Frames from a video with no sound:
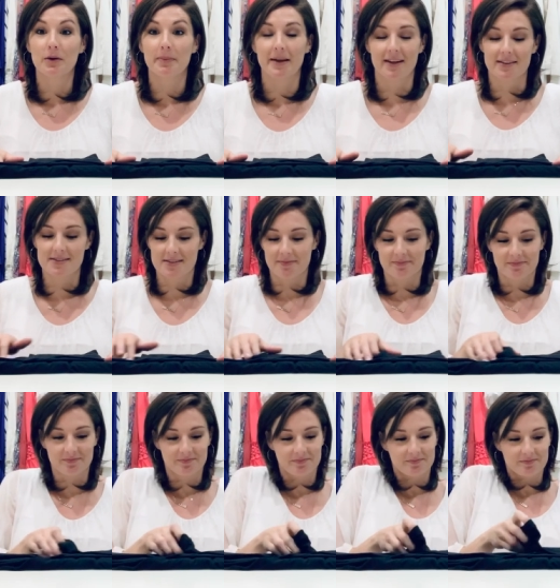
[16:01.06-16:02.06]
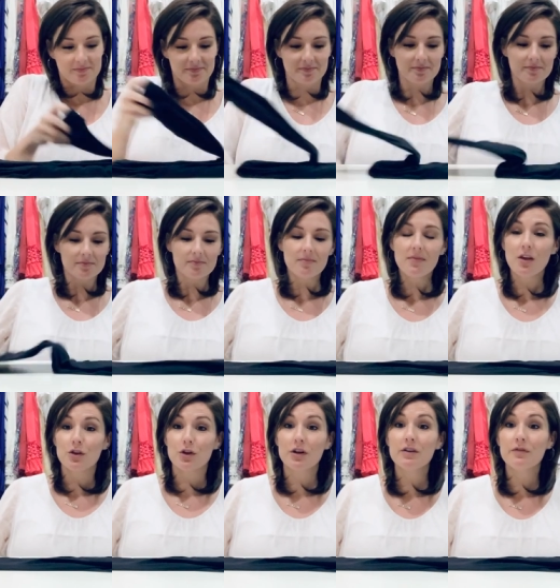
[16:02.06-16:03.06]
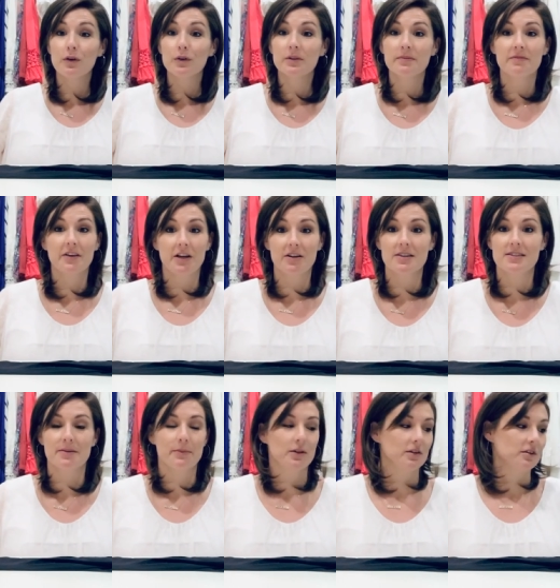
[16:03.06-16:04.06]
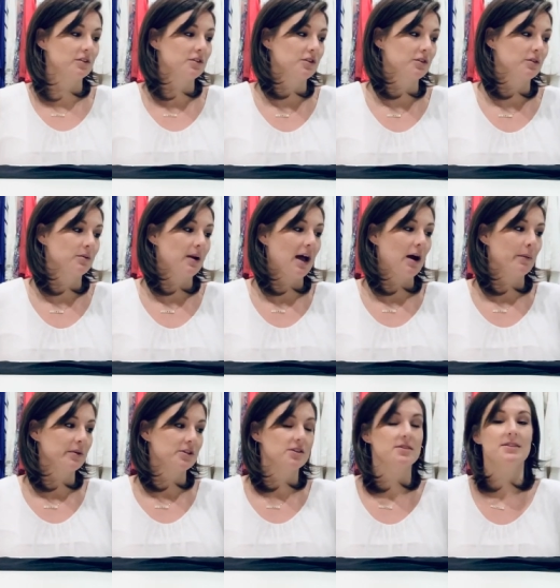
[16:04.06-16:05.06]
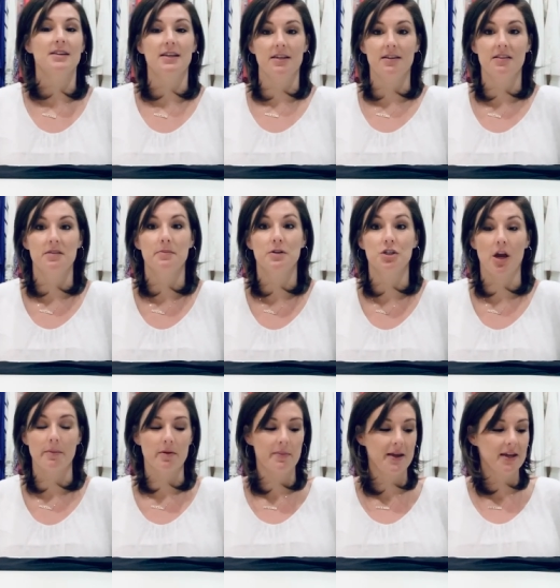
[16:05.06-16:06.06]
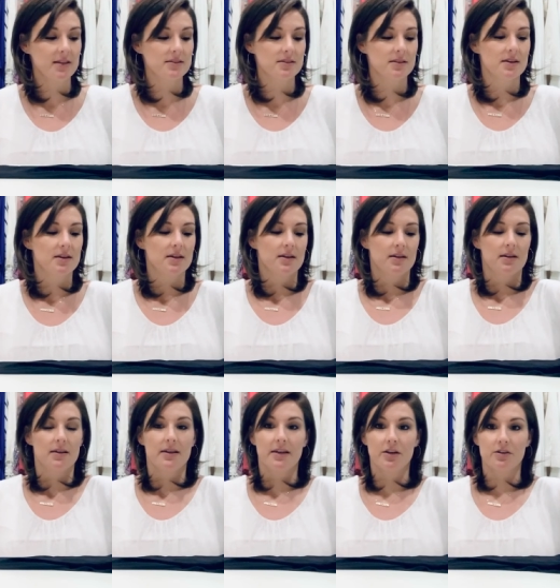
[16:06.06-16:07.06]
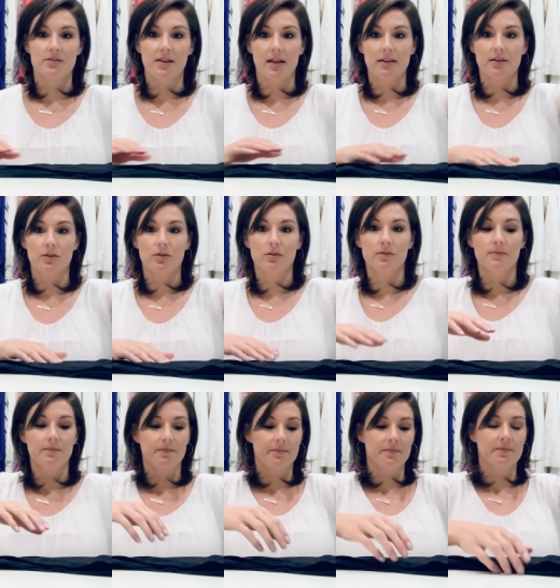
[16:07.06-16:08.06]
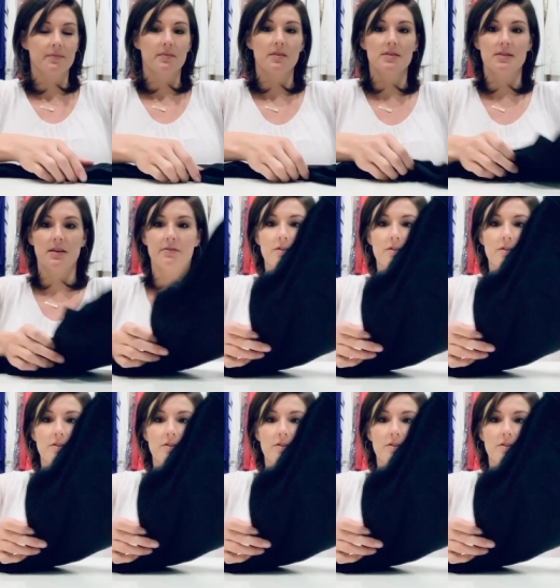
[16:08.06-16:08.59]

pants. You're gonna fold them very similar to how we just did the pajama pants. Here's that little, see if